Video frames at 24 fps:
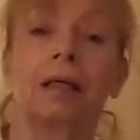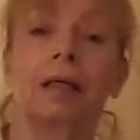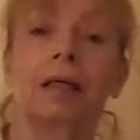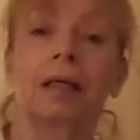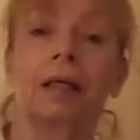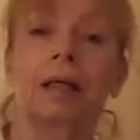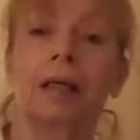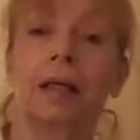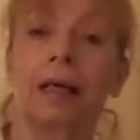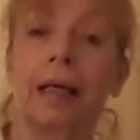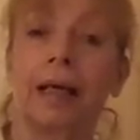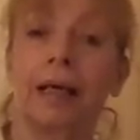
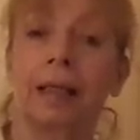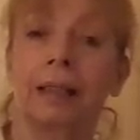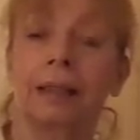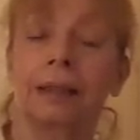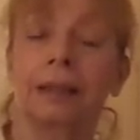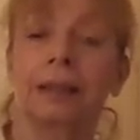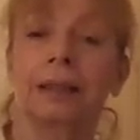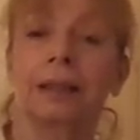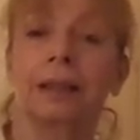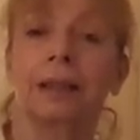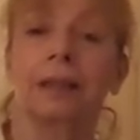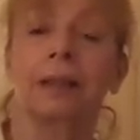can get
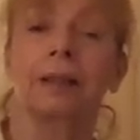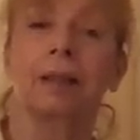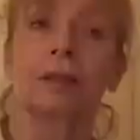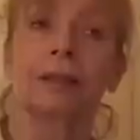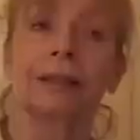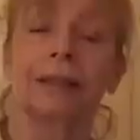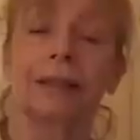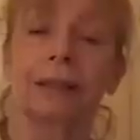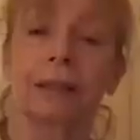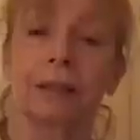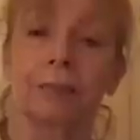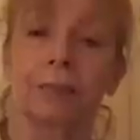to the
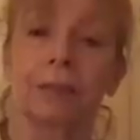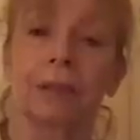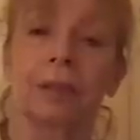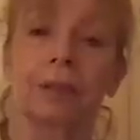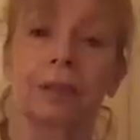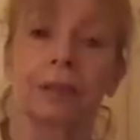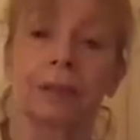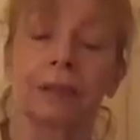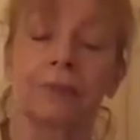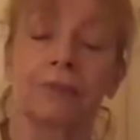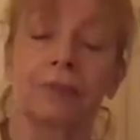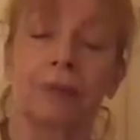Nottingham
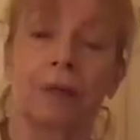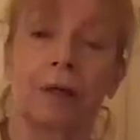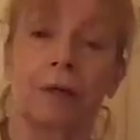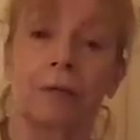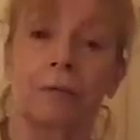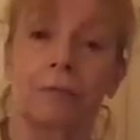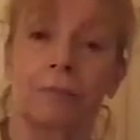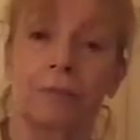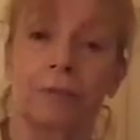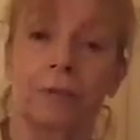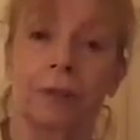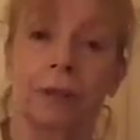
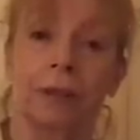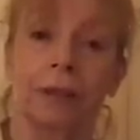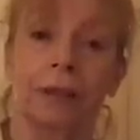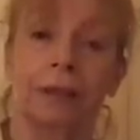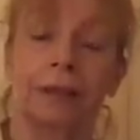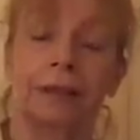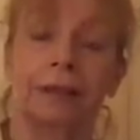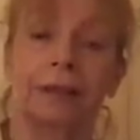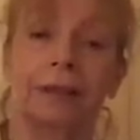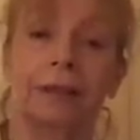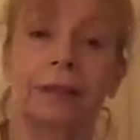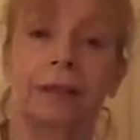
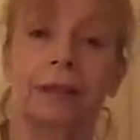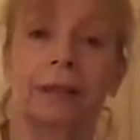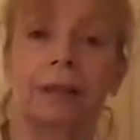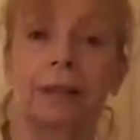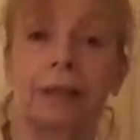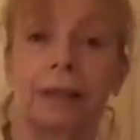conference,